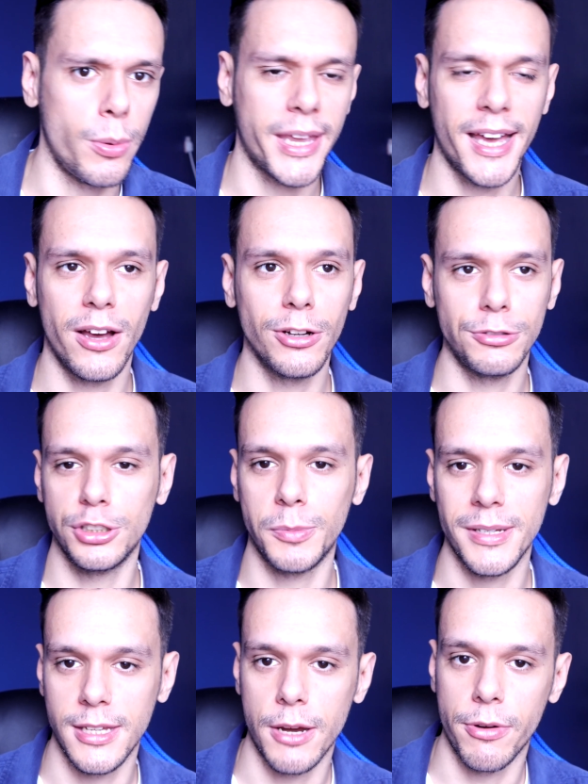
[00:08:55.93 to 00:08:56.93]
It can't all just be
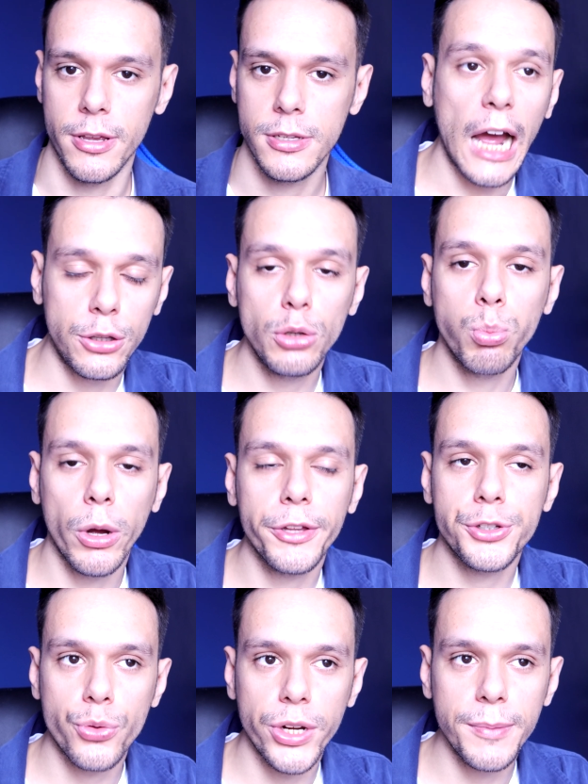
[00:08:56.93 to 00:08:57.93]
serious. I do want to
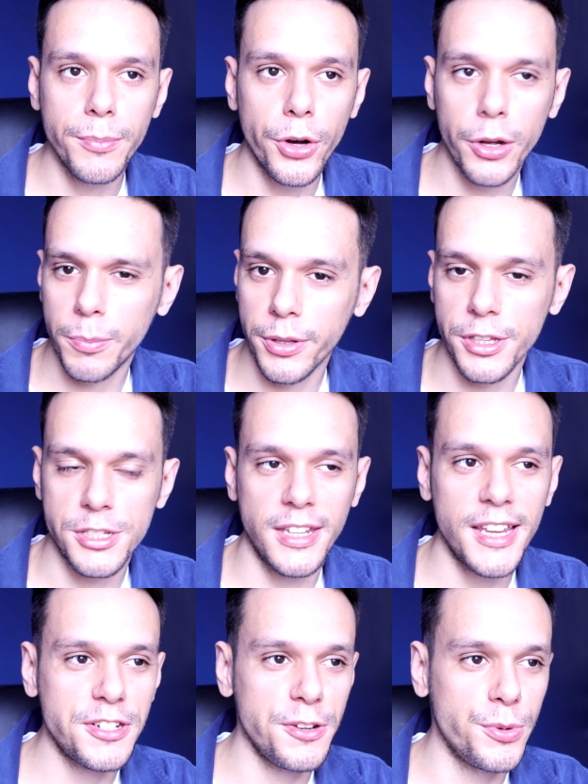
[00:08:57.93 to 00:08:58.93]
stream more, but there's an
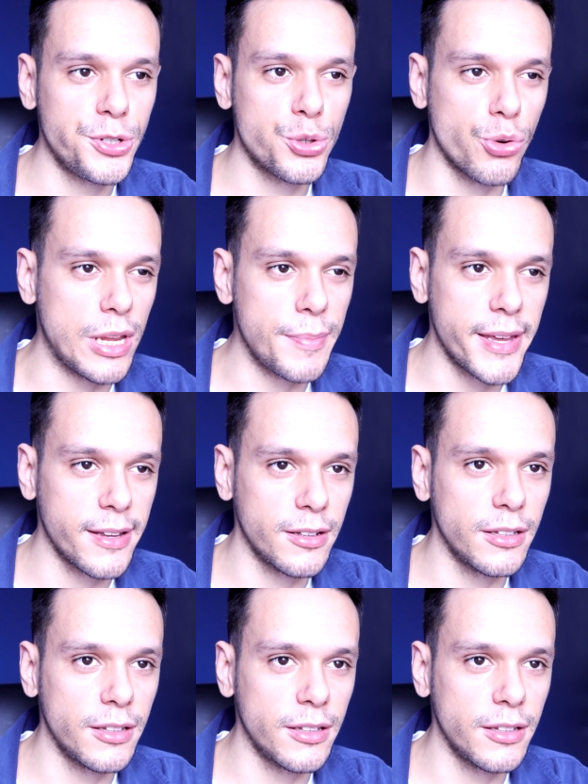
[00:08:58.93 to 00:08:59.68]
issue with streaming.